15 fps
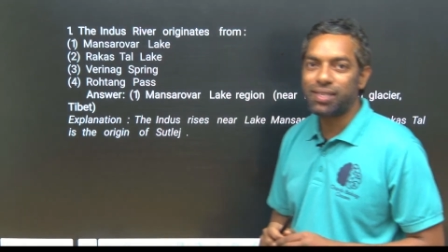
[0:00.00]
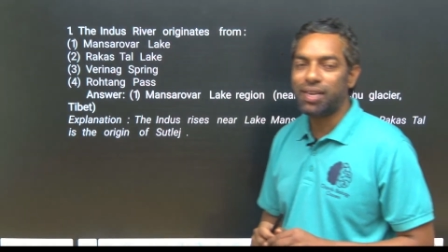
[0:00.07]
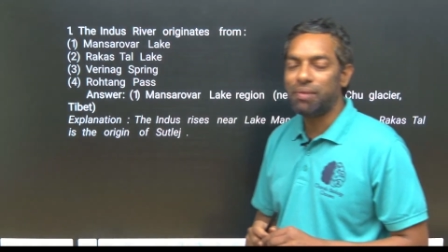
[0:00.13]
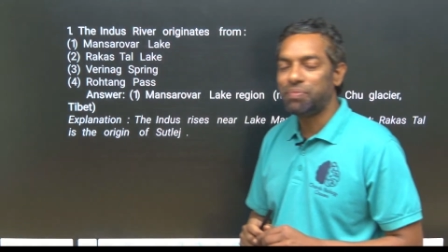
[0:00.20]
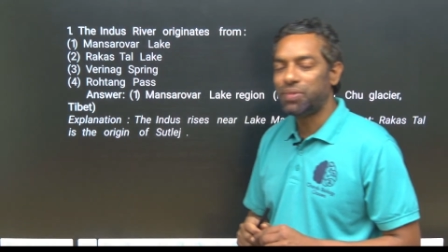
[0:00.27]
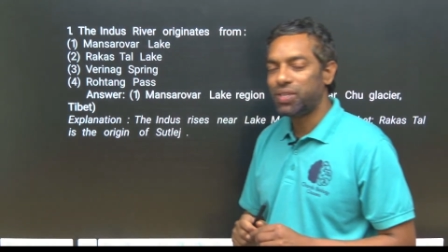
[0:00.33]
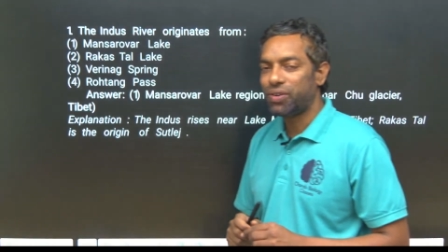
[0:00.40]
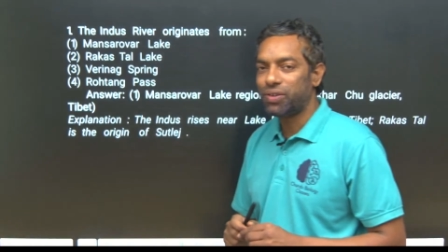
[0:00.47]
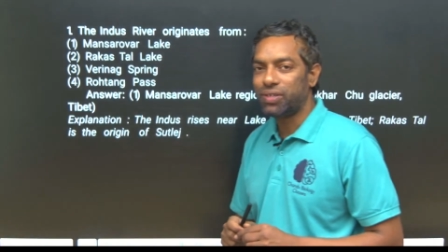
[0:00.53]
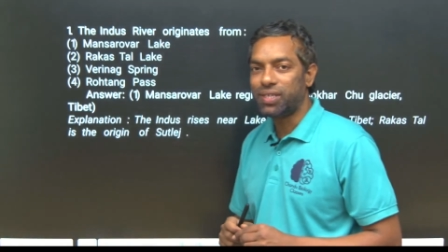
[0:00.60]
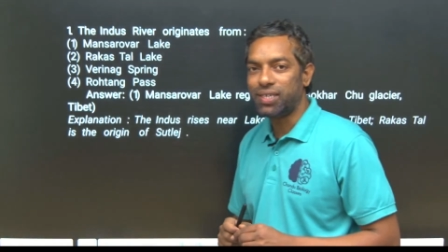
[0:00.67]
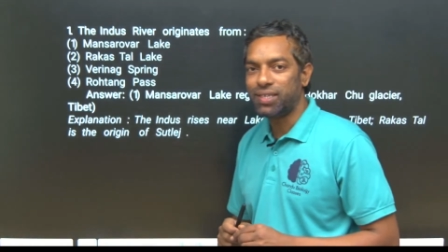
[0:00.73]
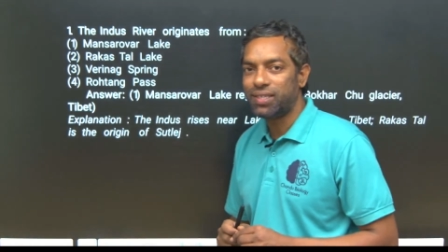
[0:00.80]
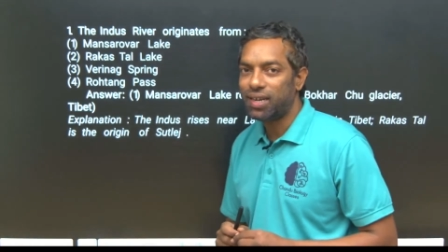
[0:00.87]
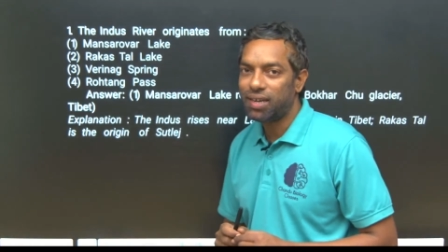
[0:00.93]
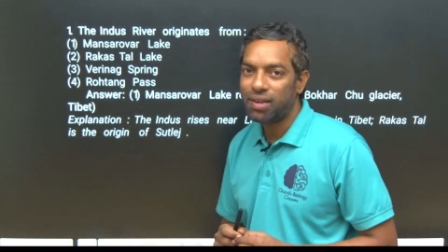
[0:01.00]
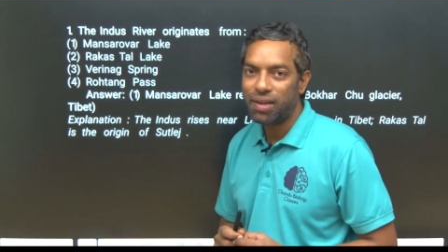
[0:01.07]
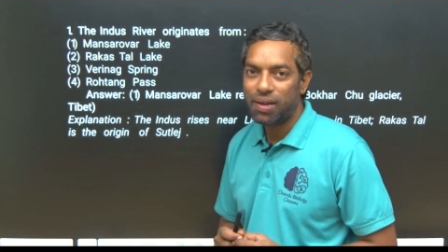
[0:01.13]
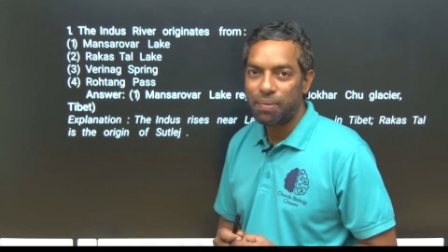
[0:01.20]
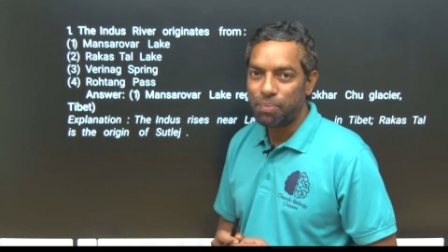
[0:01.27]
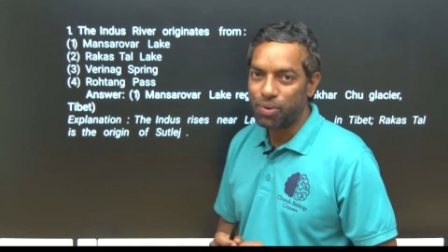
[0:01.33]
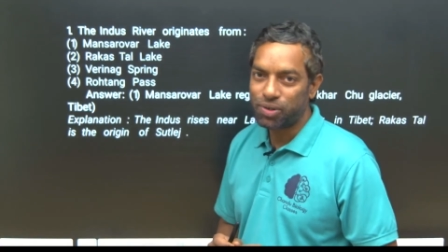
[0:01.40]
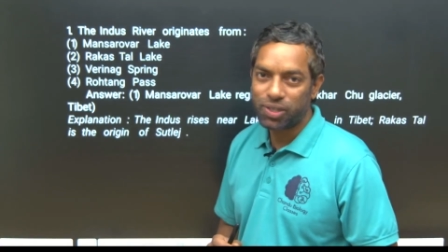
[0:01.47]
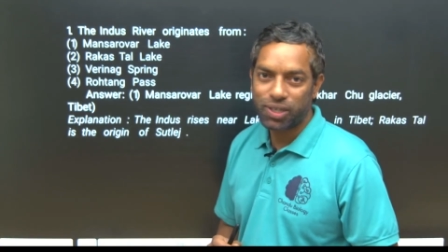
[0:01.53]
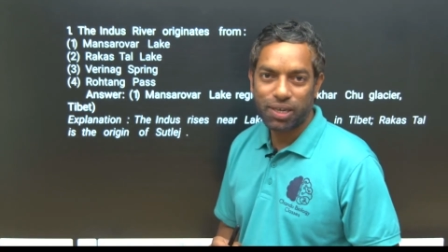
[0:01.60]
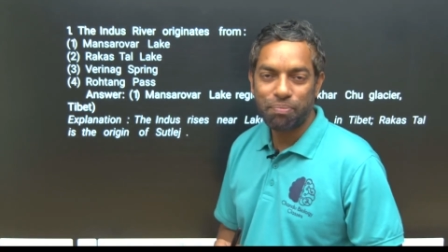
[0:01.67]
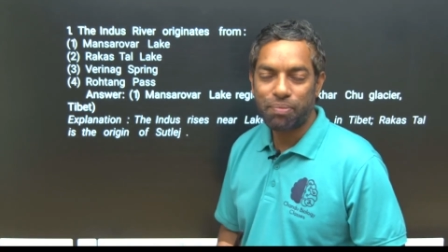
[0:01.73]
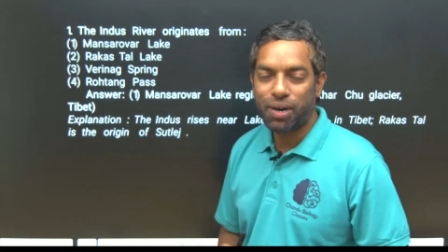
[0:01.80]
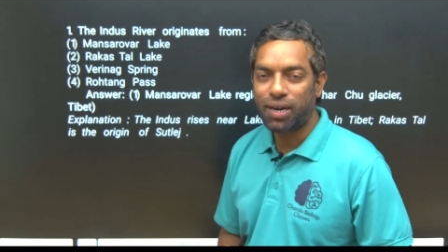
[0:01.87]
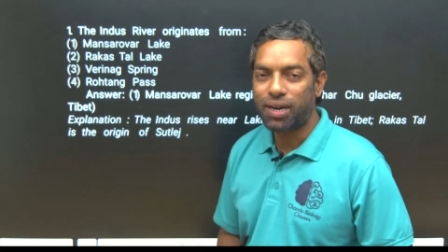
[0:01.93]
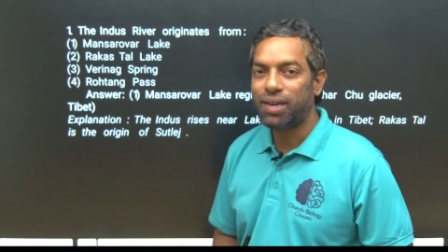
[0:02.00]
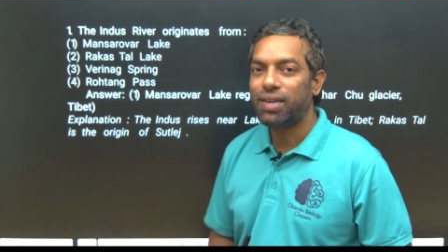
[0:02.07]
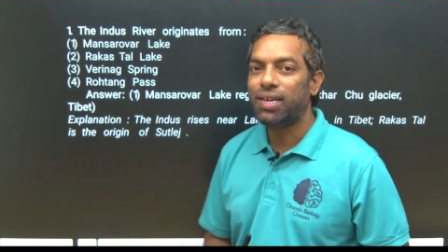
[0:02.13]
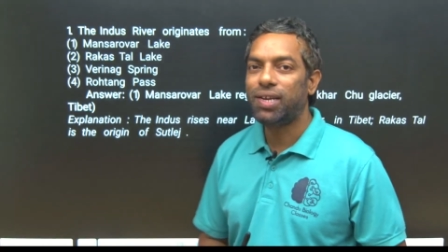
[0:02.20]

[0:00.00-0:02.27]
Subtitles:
MCQs is the most important.